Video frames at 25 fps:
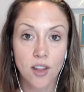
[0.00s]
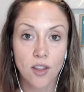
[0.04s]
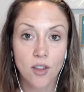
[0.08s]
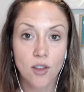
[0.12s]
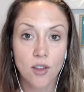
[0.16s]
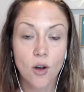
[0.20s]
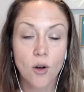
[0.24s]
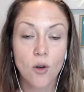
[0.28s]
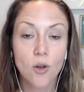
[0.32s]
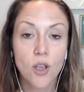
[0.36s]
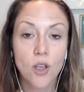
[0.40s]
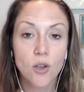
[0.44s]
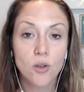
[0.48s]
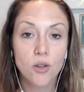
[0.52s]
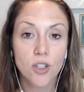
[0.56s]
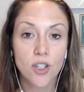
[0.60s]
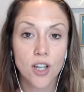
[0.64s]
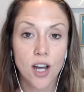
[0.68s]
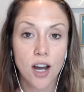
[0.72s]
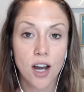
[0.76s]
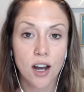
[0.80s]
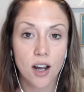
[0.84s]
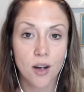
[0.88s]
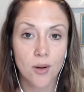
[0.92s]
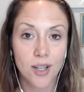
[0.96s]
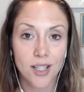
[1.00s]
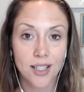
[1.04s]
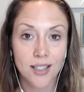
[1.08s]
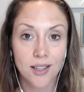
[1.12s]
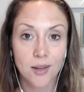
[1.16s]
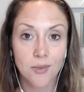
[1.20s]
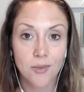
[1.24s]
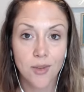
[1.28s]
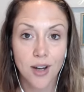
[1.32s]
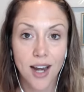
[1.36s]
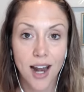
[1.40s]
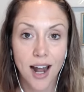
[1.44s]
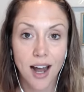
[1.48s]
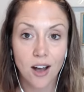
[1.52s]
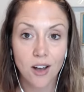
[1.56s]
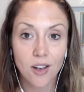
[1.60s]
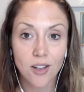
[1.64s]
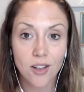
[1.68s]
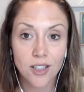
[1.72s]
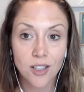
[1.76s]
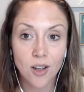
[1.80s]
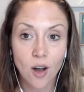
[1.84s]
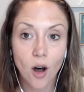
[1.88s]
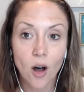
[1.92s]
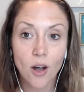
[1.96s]
And though you share it with someone
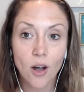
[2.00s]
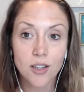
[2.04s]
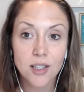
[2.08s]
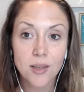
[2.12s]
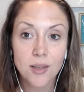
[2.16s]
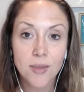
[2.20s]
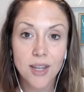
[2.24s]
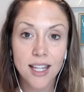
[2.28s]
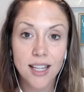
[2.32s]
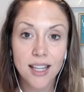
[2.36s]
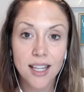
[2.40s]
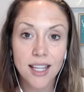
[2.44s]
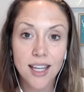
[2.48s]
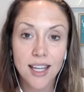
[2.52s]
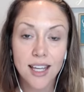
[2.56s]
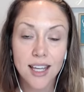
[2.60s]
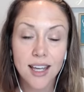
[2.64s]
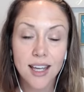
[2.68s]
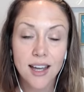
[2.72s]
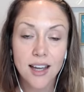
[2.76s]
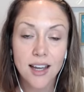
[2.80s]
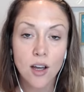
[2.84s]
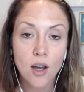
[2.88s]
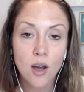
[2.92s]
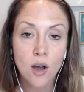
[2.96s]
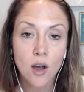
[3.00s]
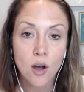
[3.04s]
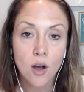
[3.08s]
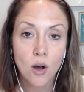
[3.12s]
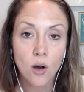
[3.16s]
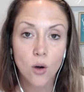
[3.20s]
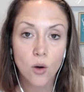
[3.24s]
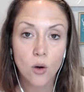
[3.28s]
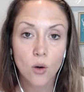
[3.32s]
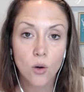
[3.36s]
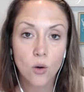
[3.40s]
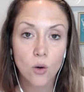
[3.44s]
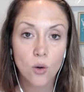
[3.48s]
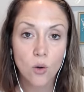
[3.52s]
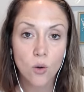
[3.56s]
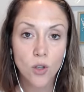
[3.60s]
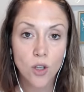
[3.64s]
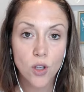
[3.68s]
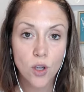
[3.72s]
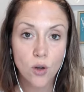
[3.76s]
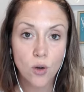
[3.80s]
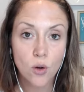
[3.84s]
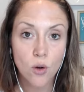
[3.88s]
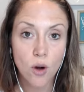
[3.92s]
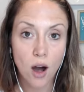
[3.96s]
else, ultimately,
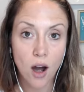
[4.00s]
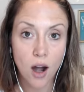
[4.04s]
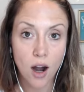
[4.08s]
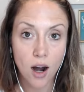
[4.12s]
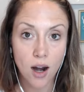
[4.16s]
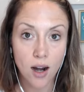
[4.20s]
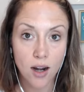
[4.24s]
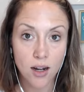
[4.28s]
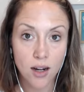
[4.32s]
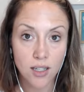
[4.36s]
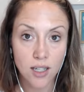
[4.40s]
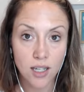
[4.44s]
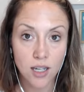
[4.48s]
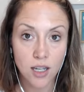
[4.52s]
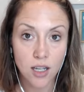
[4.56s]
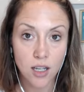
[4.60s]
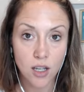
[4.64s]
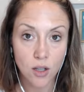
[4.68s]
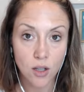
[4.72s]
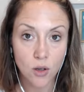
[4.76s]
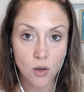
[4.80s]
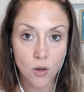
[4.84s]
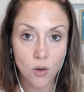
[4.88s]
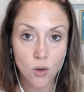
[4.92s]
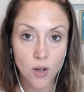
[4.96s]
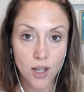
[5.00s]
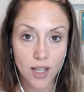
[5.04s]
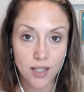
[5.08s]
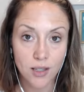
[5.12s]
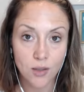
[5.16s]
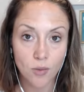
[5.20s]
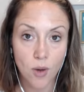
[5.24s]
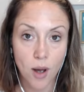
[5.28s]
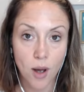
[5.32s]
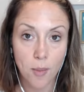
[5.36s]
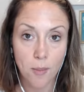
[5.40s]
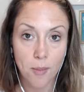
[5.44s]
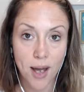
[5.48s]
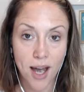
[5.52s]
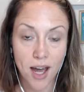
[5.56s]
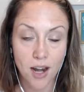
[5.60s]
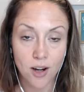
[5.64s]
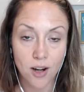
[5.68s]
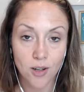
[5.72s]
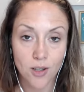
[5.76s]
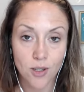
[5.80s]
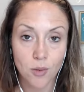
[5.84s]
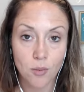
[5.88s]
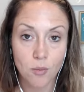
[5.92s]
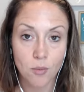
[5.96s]
who you are to you is what
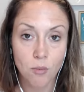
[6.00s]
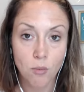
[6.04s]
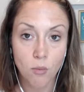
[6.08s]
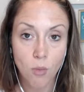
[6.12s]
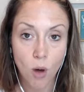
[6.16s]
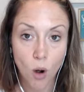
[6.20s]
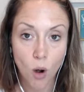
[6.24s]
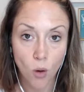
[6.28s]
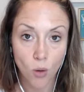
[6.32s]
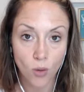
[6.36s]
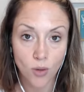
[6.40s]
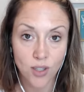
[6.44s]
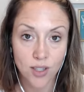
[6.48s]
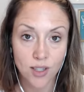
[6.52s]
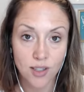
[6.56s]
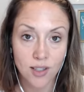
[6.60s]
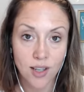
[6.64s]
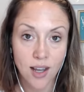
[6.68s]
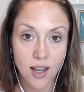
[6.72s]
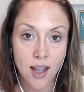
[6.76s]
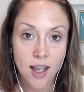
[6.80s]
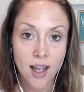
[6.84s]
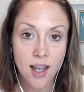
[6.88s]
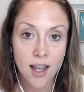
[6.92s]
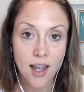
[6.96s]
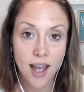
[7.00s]
matters most.